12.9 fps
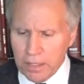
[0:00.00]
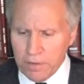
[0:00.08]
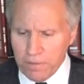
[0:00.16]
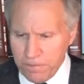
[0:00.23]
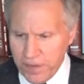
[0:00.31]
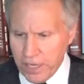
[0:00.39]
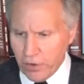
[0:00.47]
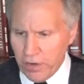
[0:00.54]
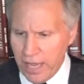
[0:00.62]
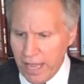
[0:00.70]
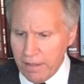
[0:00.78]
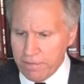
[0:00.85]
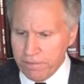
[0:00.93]
Fear,
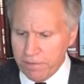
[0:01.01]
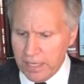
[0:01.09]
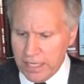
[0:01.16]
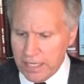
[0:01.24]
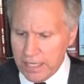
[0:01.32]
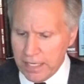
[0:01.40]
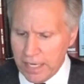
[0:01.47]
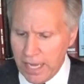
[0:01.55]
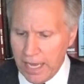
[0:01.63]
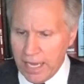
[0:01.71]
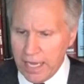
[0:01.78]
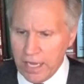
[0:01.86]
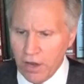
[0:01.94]

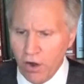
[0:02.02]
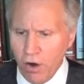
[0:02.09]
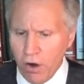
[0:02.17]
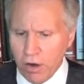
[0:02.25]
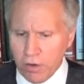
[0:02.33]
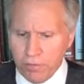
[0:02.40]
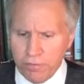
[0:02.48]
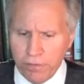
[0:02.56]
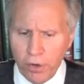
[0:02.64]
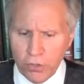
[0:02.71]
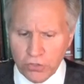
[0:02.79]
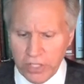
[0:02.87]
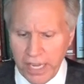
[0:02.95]
F-E-A-R,
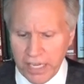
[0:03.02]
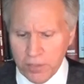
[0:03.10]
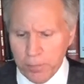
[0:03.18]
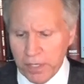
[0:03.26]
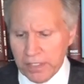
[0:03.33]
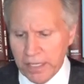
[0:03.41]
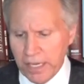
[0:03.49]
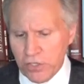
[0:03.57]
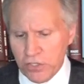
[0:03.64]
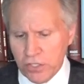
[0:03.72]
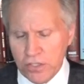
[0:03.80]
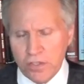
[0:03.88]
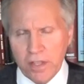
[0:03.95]
false
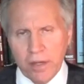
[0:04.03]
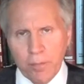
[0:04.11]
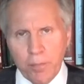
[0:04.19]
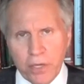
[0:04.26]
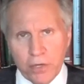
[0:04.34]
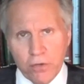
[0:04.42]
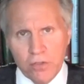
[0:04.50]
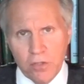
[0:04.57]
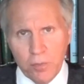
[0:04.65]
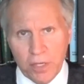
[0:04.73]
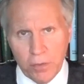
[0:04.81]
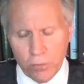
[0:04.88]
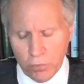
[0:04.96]
expectations that appear to
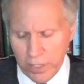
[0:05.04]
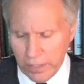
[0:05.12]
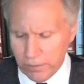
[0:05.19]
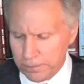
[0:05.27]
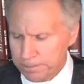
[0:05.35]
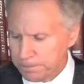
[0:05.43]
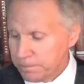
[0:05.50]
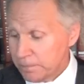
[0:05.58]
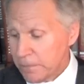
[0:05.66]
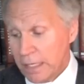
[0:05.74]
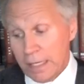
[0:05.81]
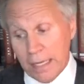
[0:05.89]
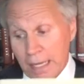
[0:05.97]
be real.
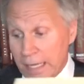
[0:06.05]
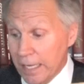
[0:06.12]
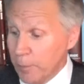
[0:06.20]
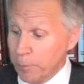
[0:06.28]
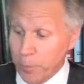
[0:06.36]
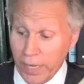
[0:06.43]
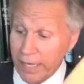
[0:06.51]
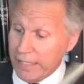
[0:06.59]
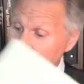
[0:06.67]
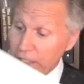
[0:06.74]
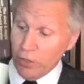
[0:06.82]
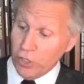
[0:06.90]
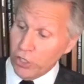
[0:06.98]
But,
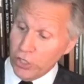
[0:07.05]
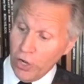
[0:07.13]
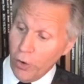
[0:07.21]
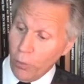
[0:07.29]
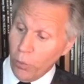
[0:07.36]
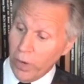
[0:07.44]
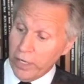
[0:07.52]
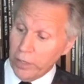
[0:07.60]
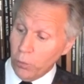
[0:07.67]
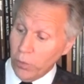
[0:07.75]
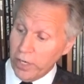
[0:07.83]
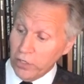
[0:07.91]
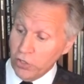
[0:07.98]
you know,
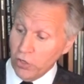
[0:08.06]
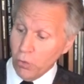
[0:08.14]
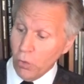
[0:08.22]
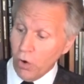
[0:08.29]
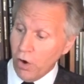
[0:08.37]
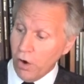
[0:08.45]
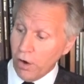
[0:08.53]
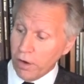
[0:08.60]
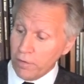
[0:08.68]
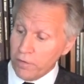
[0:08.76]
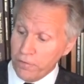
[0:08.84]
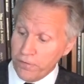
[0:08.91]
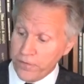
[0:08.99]
when you
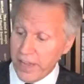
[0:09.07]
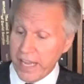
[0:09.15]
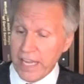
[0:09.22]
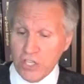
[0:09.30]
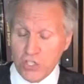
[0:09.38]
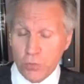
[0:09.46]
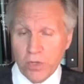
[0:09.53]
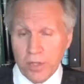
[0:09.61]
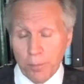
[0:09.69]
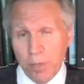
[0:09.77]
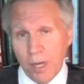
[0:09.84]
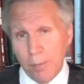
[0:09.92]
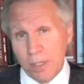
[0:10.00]
are faced with a
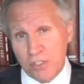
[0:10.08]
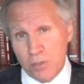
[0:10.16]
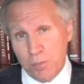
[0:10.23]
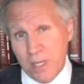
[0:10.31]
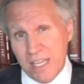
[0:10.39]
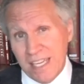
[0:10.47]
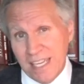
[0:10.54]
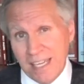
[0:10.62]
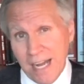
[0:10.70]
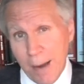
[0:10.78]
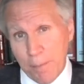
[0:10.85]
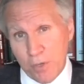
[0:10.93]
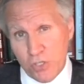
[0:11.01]
public speaking
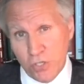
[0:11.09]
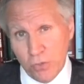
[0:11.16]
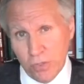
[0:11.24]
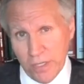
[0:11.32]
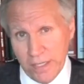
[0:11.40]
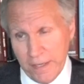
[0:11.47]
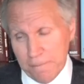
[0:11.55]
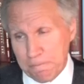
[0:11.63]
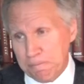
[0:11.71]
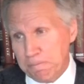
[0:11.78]
opportunity,